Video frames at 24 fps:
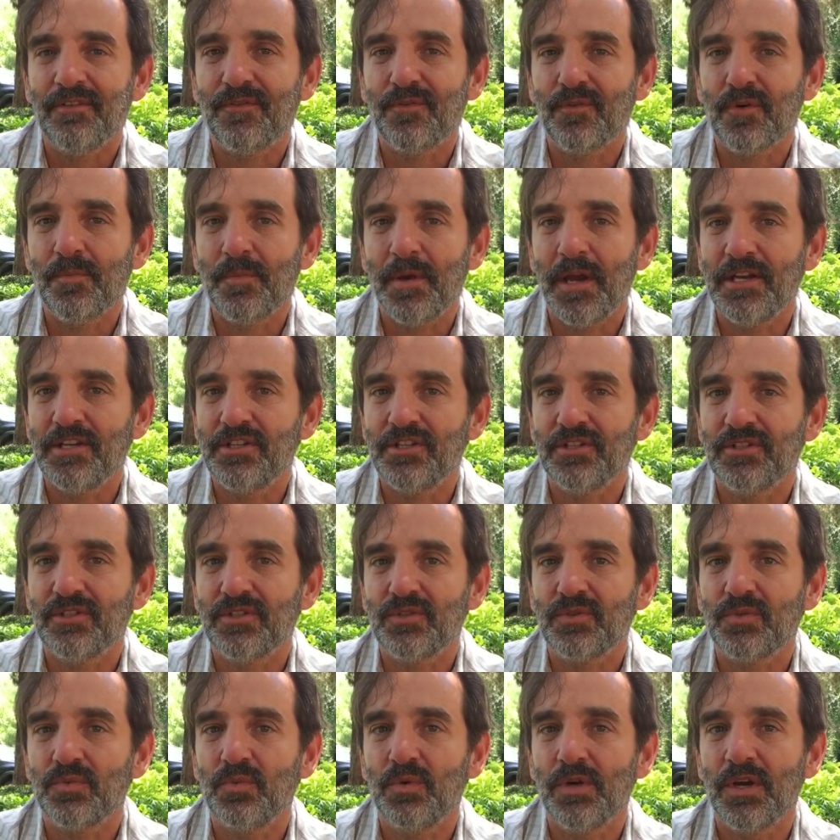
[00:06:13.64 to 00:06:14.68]
for
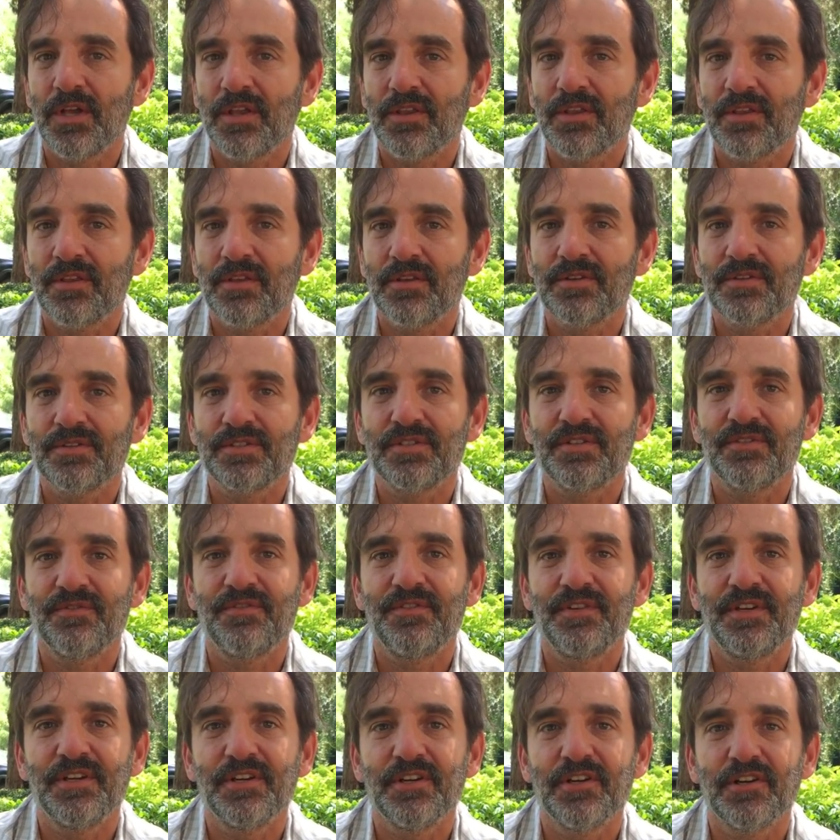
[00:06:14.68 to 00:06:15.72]
patients with
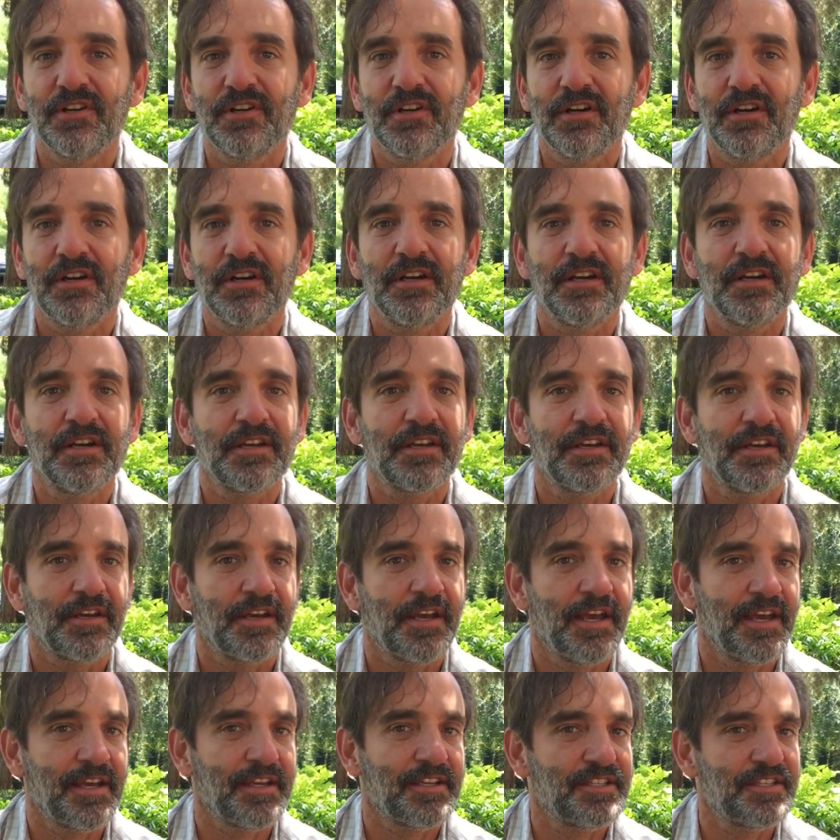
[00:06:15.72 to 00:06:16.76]
severe
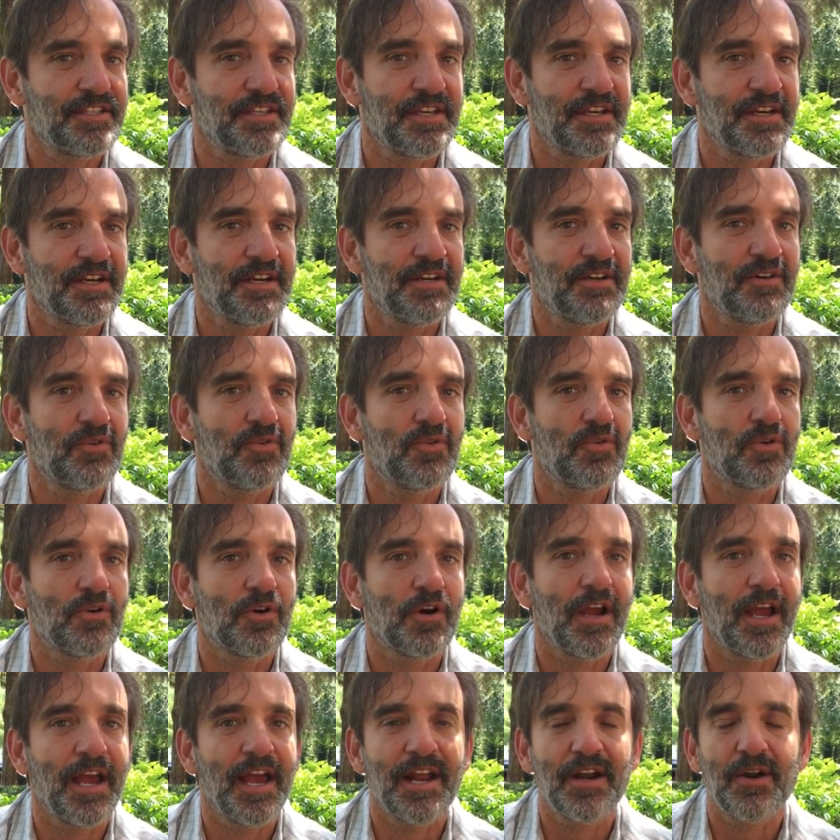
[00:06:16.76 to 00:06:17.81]
cachexia
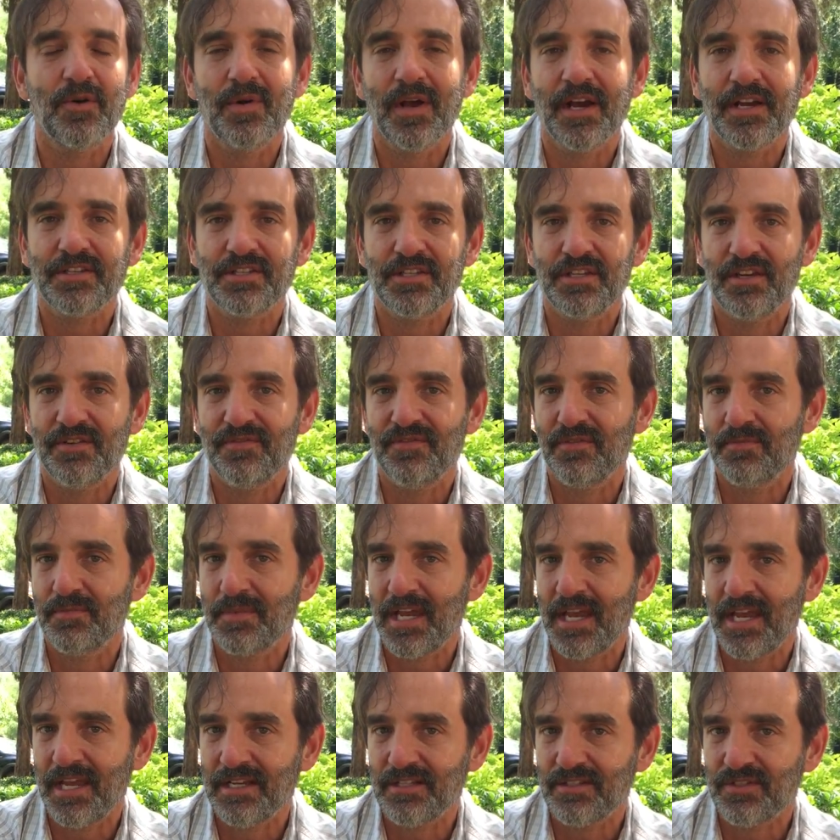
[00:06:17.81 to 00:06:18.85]
or anorexia from
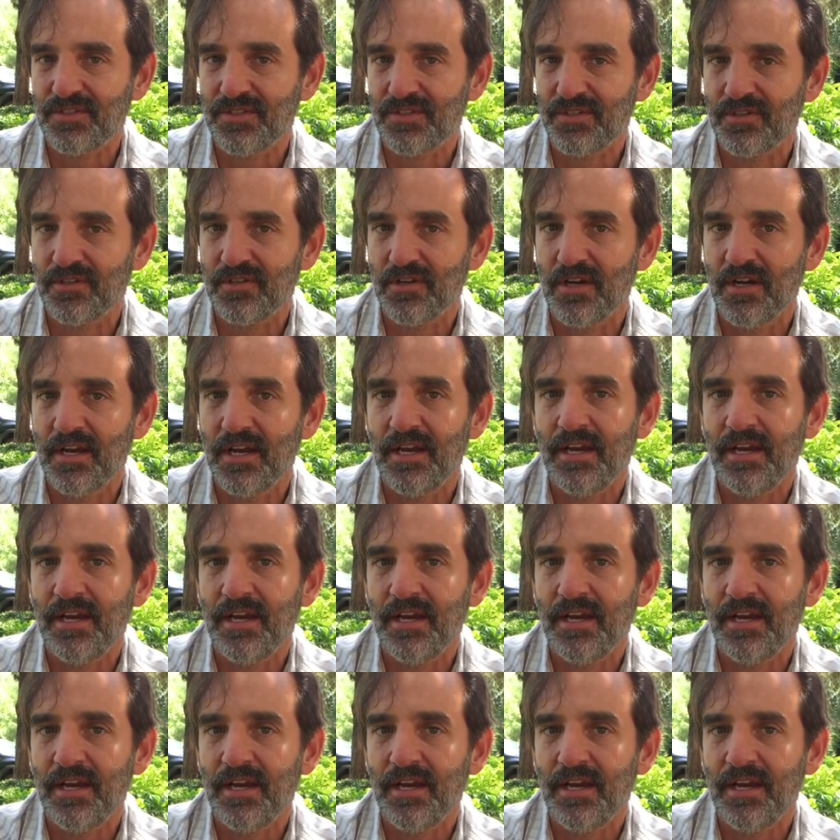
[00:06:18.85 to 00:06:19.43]
cancer,